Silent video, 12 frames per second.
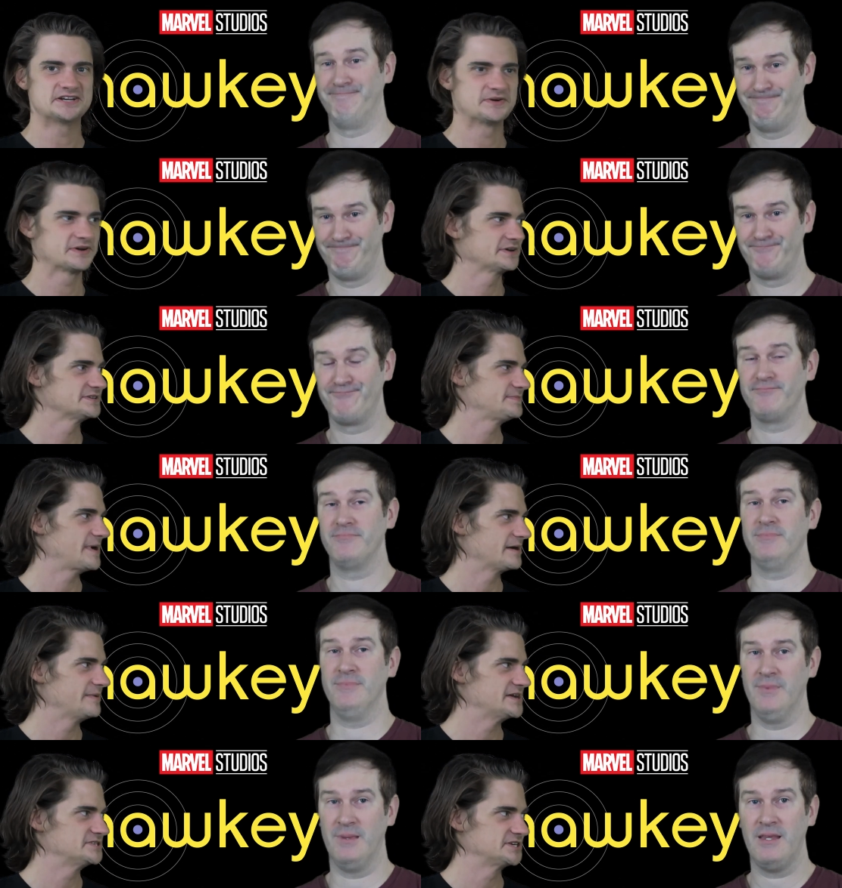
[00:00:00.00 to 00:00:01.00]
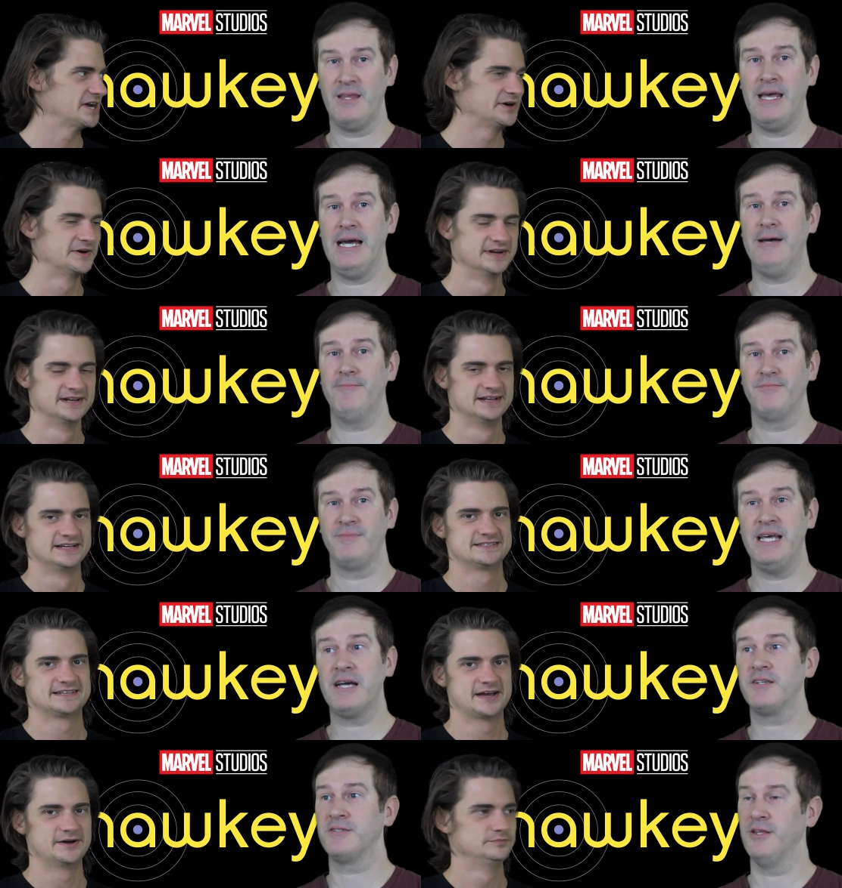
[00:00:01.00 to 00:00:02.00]
Speaker 1: show and a good Spider Man show. Yeah.
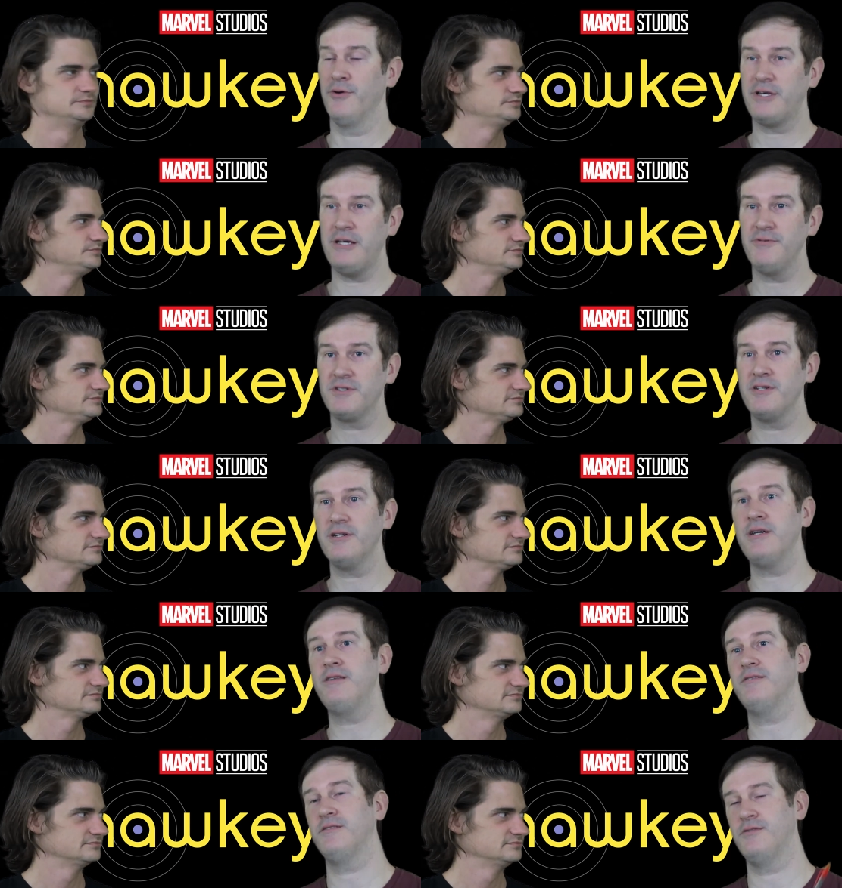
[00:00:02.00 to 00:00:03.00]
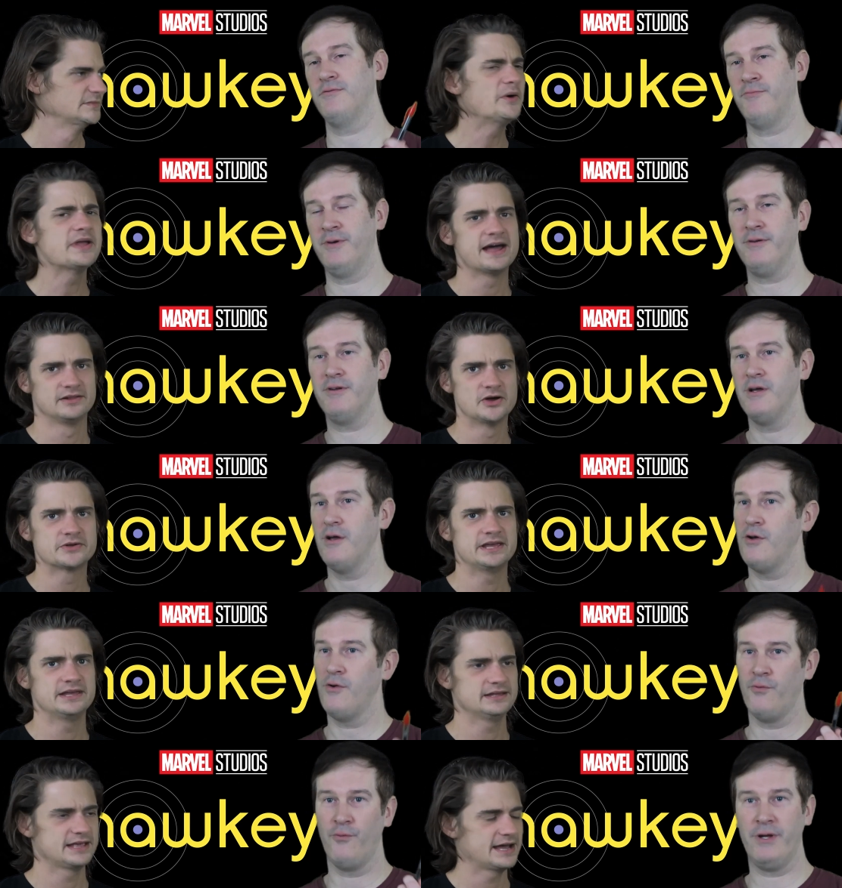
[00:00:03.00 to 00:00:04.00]
Yeah. Because so.
Speaker 2: Loki was good. Oh yeah,
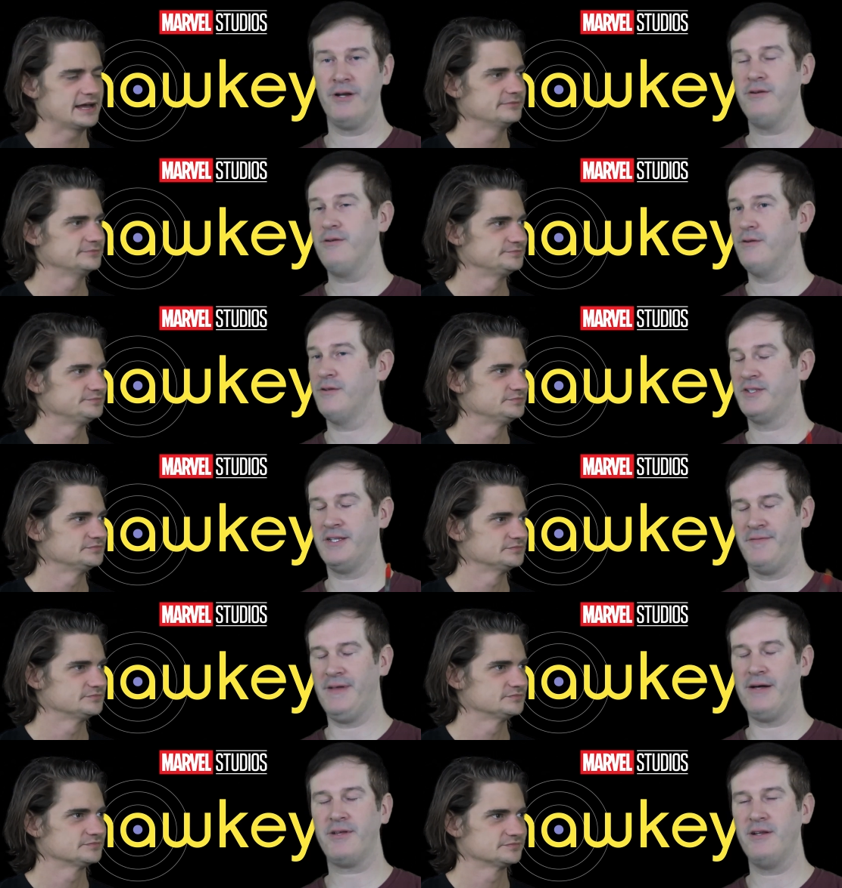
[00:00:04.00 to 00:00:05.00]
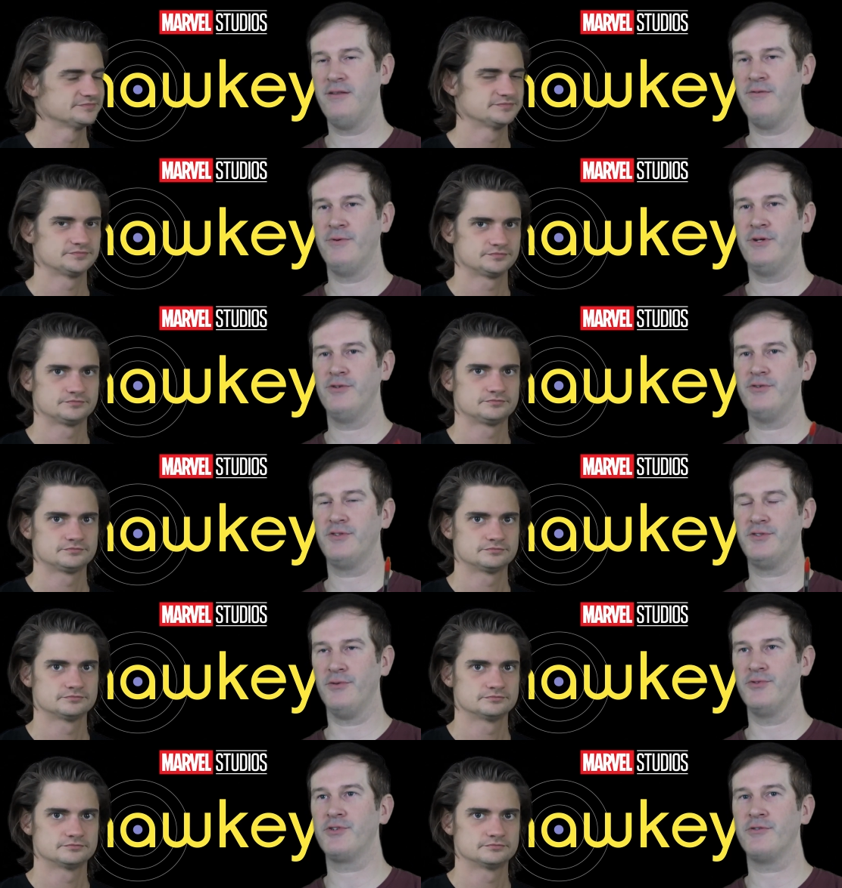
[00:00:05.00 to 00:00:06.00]
Loki. Yeah, Winter, Falcon and the Winter
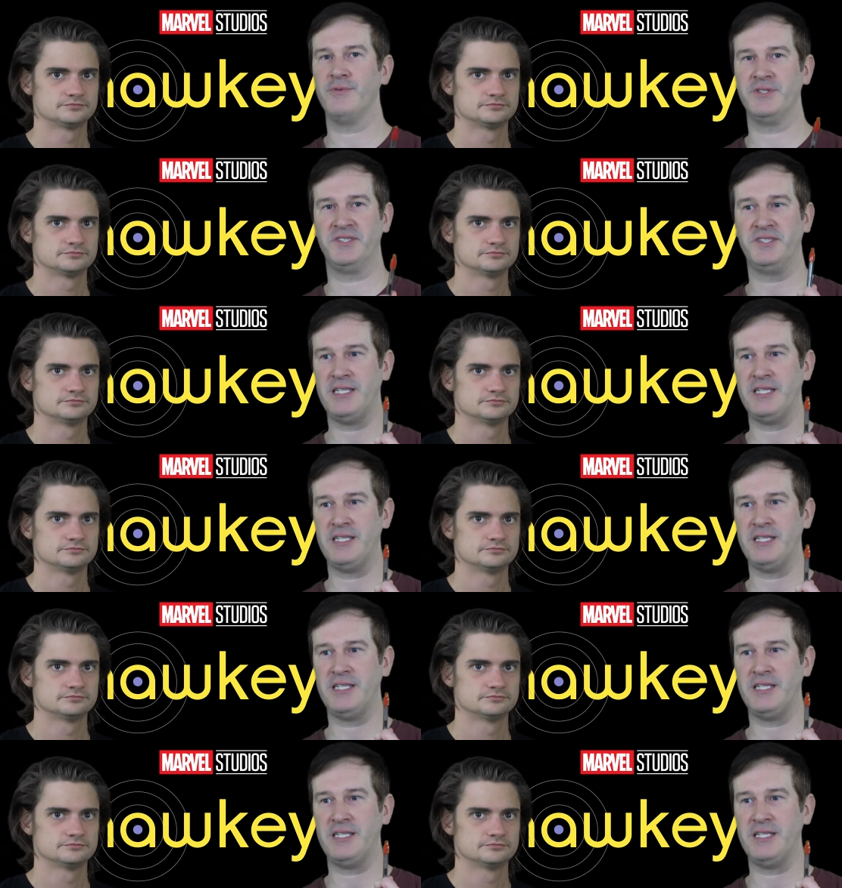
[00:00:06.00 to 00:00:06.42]
Soldier was